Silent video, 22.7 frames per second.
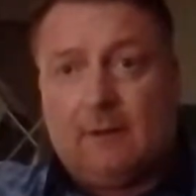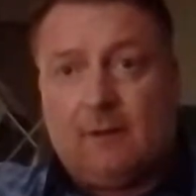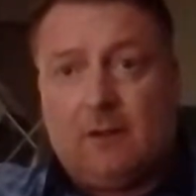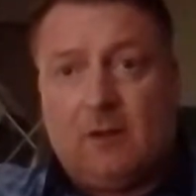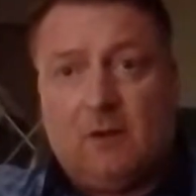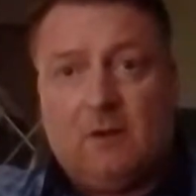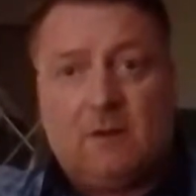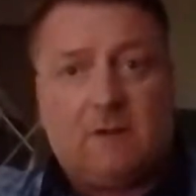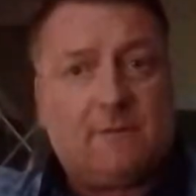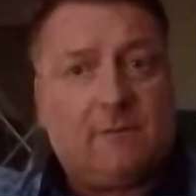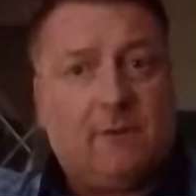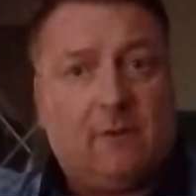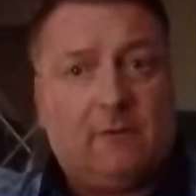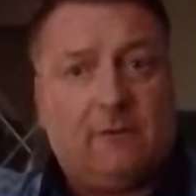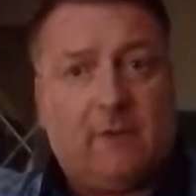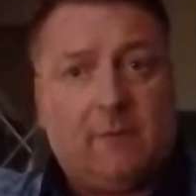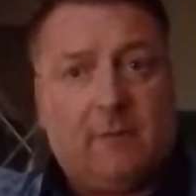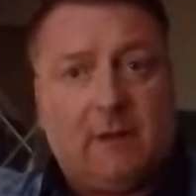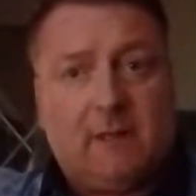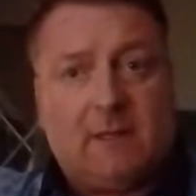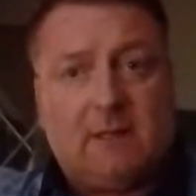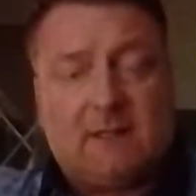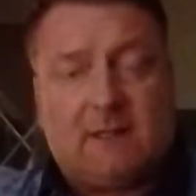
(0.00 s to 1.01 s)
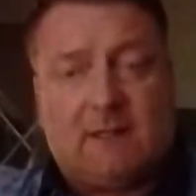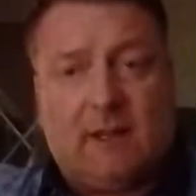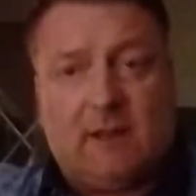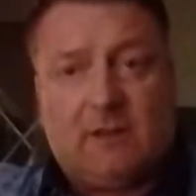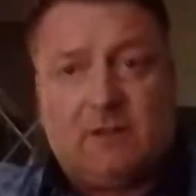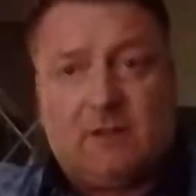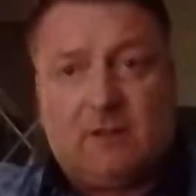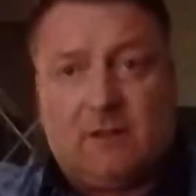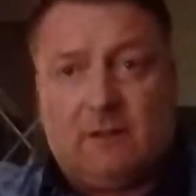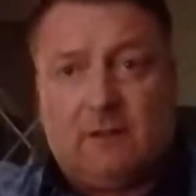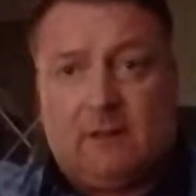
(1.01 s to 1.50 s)
useful from each
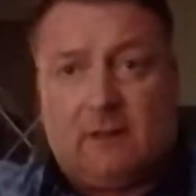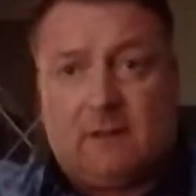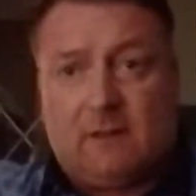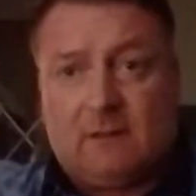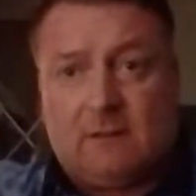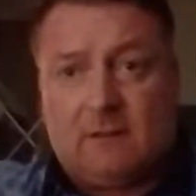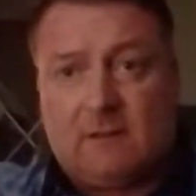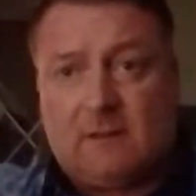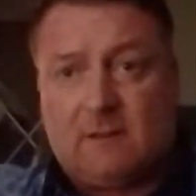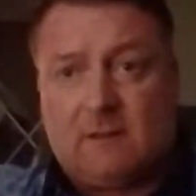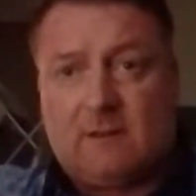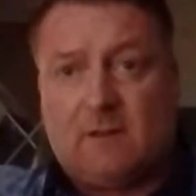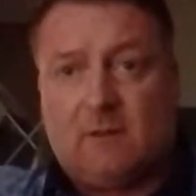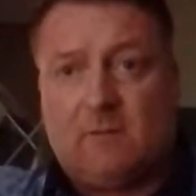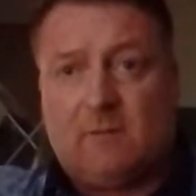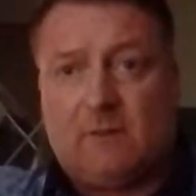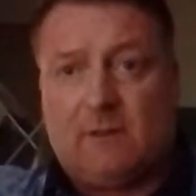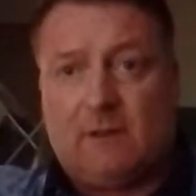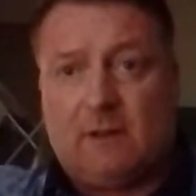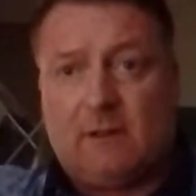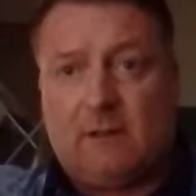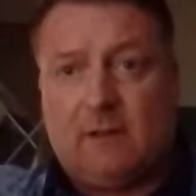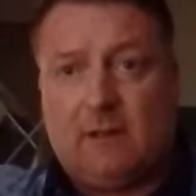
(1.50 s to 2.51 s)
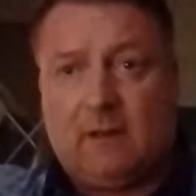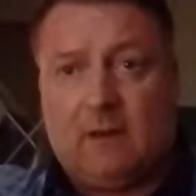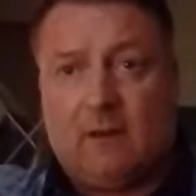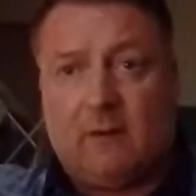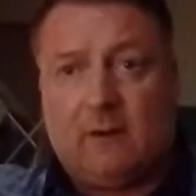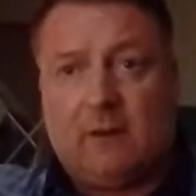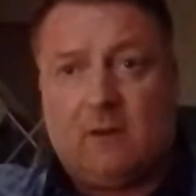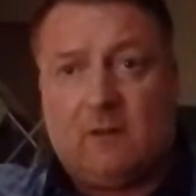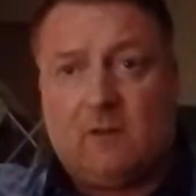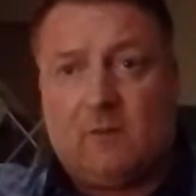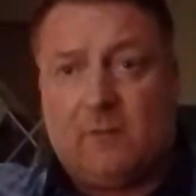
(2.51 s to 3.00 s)
session, then something,
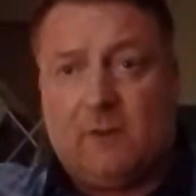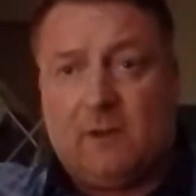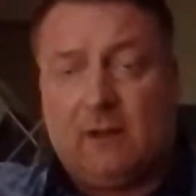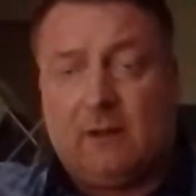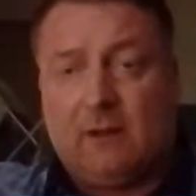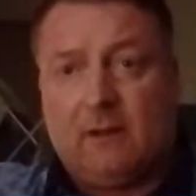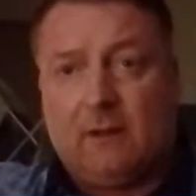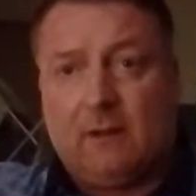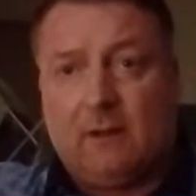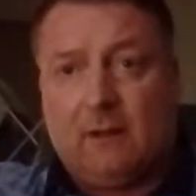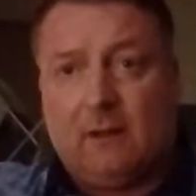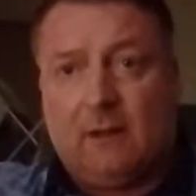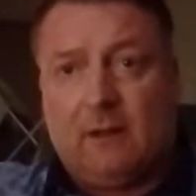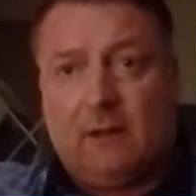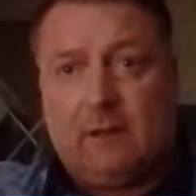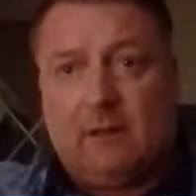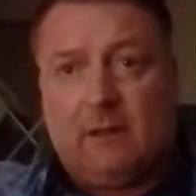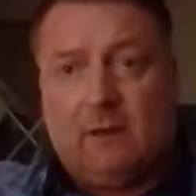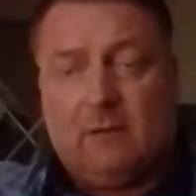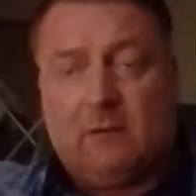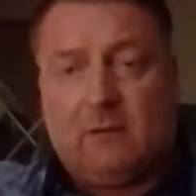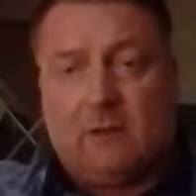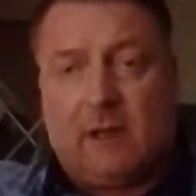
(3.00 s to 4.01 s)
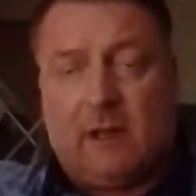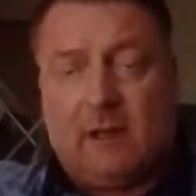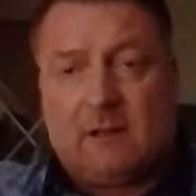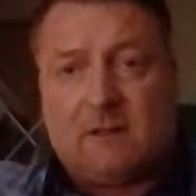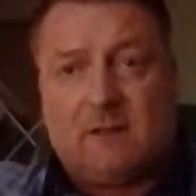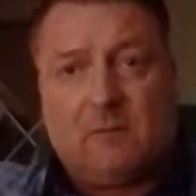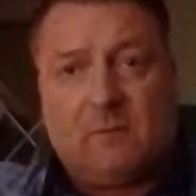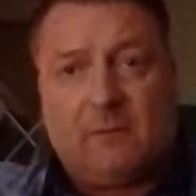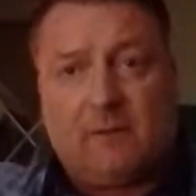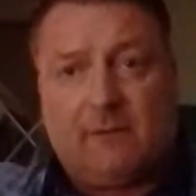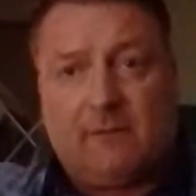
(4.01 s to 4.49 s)
it could be you'll get
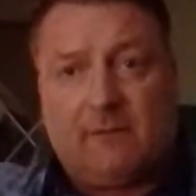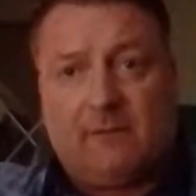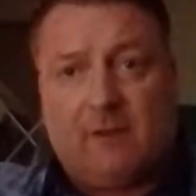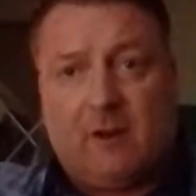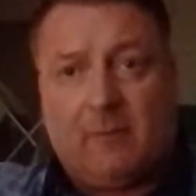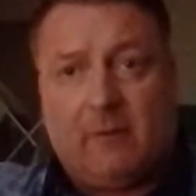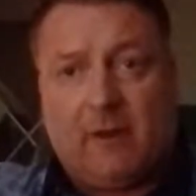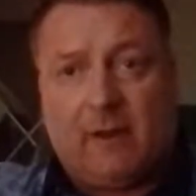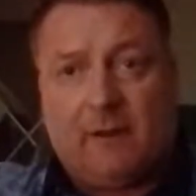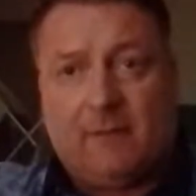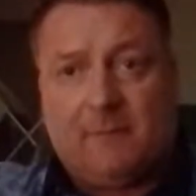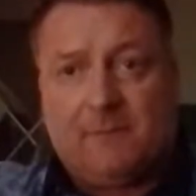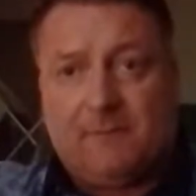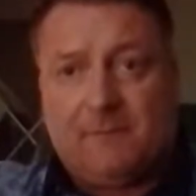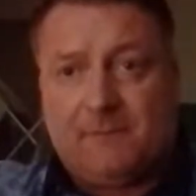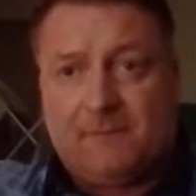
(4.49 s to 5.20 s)
something from it.